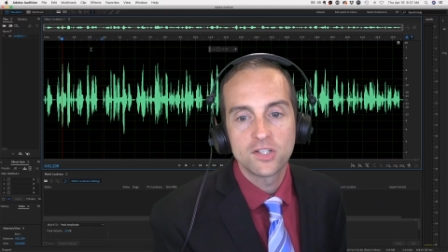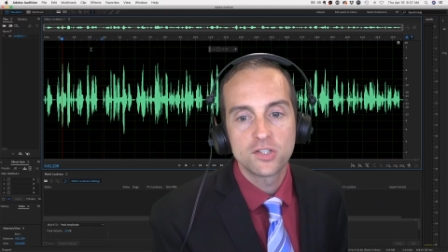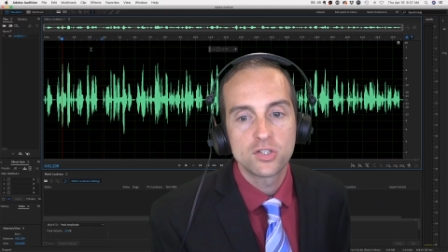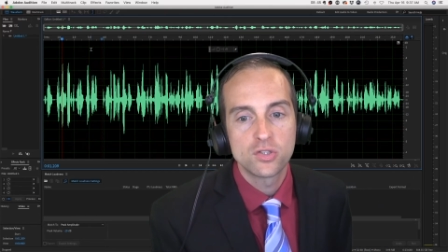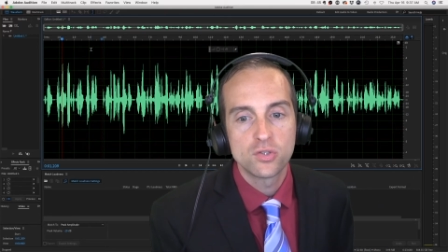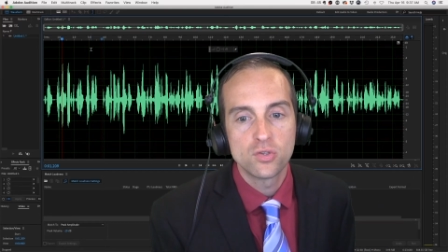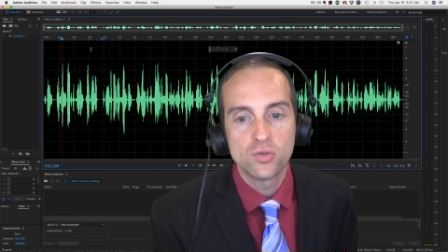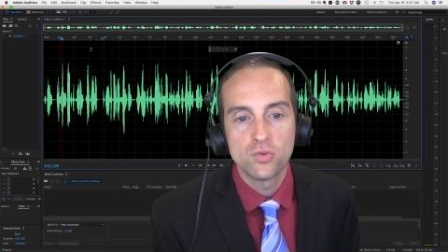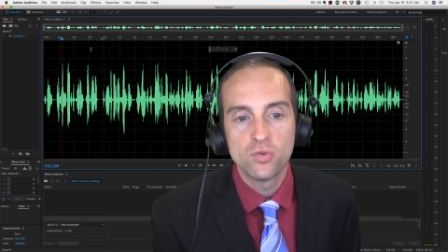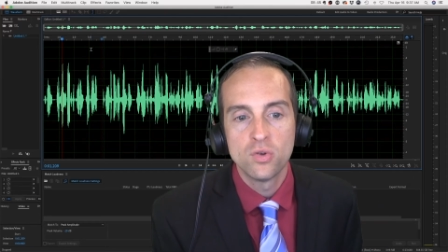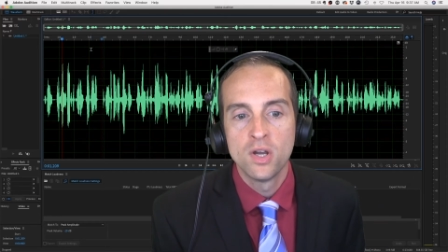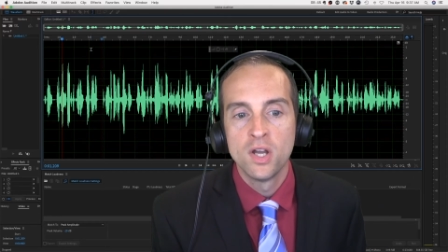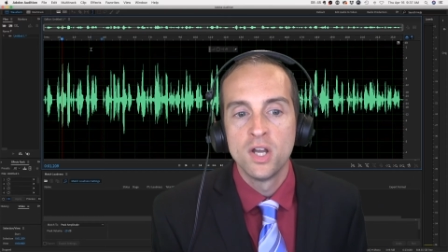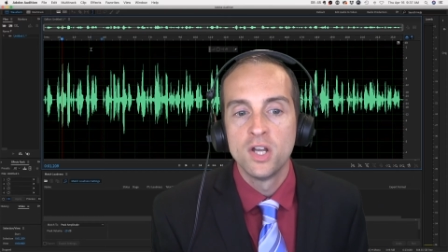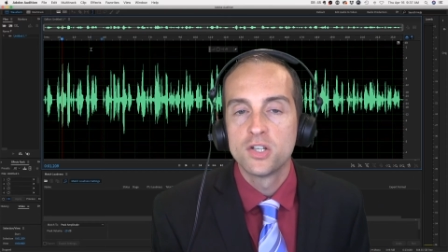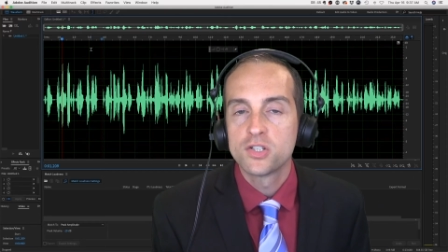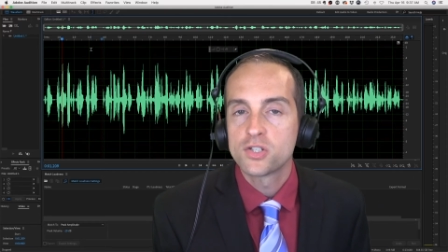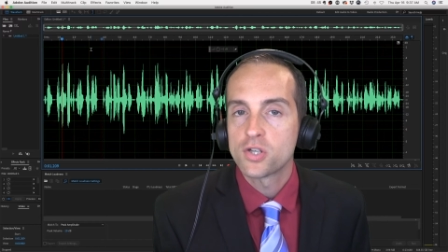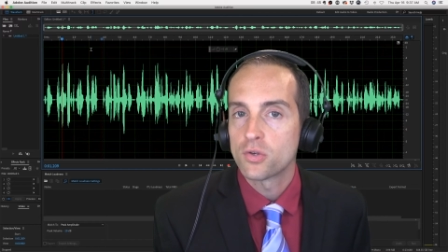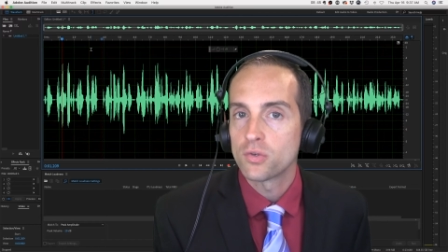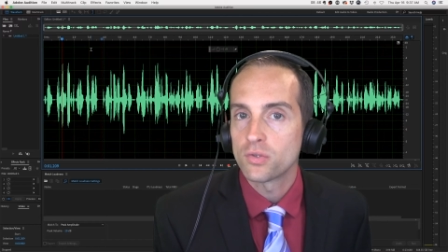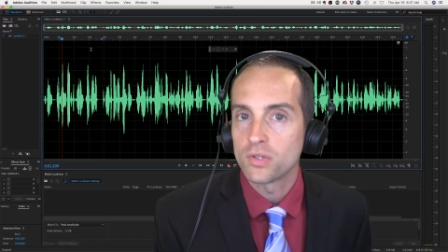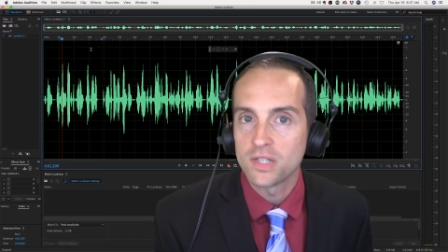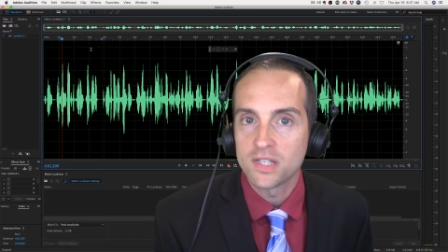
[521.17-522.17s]
to
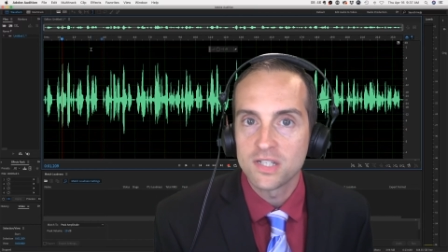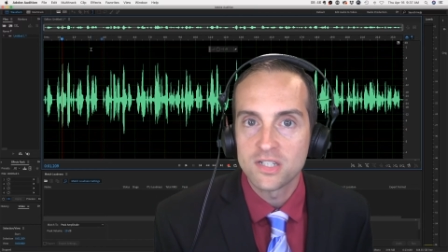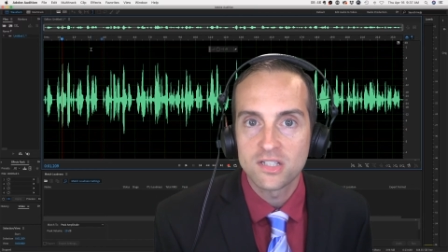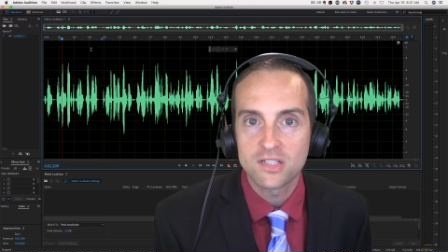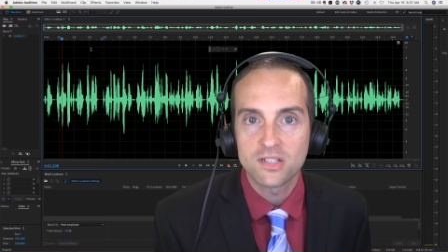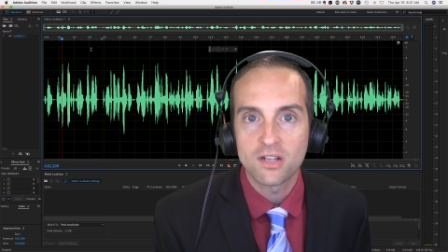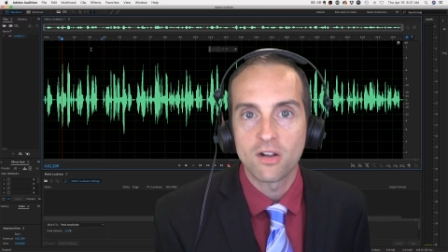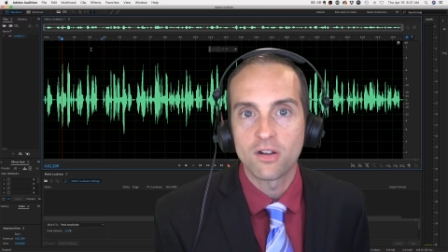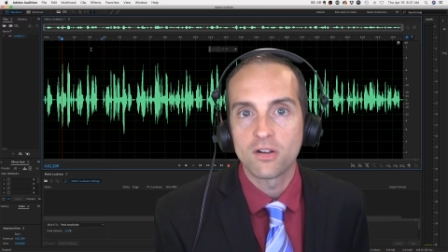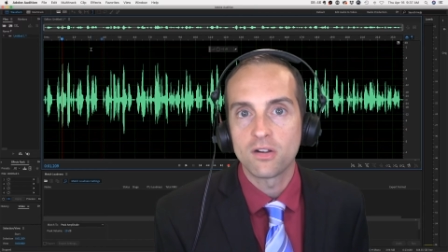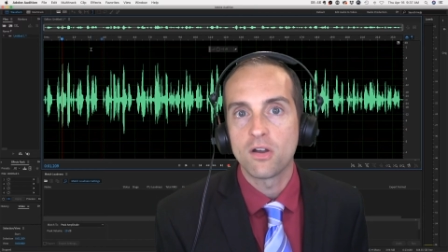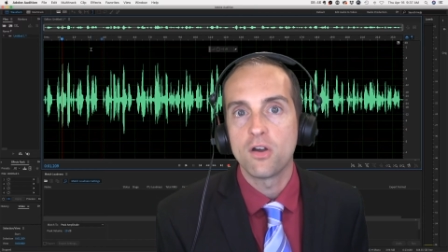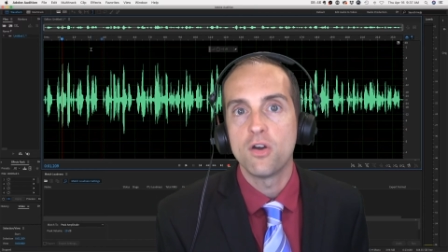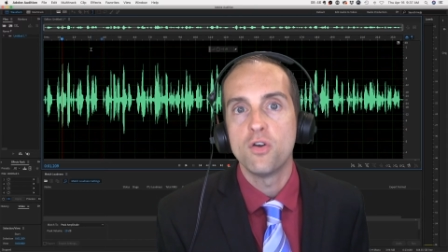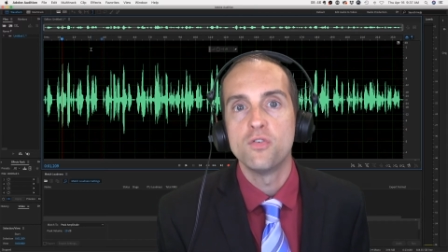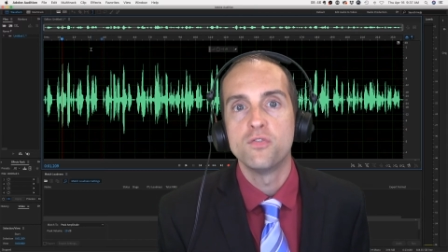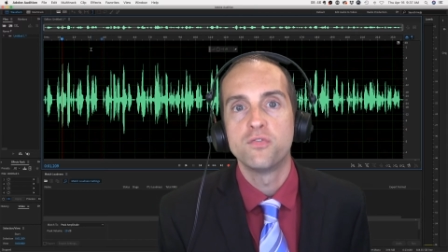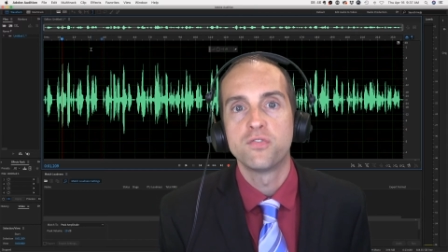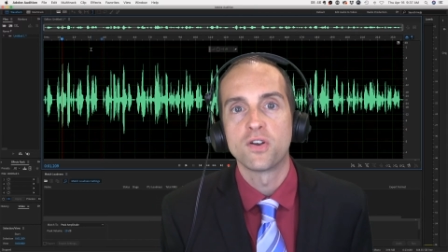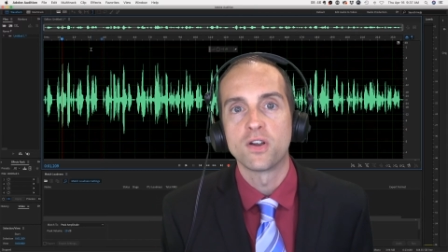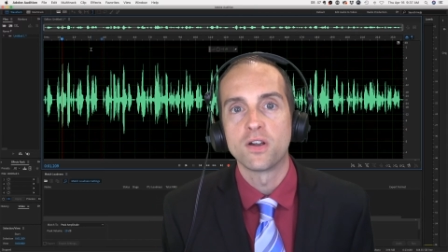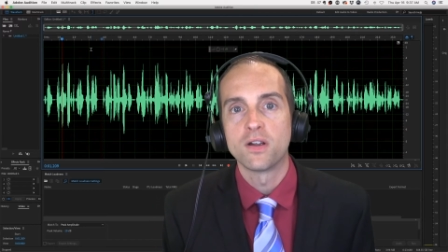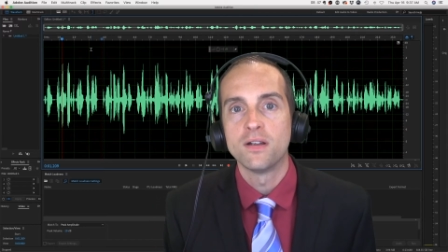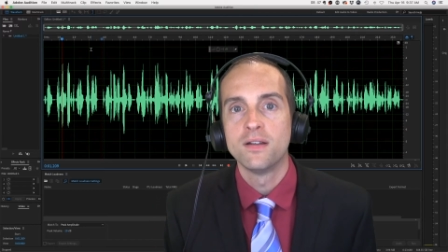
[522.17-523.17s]
totally start
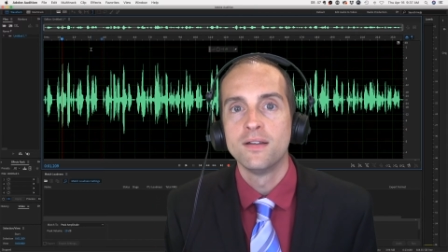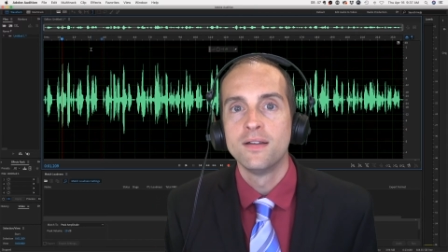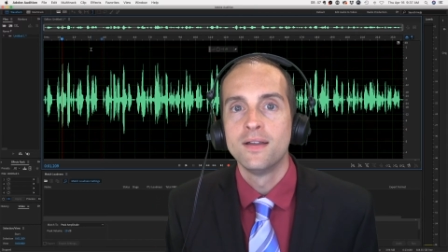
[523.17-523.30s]
over.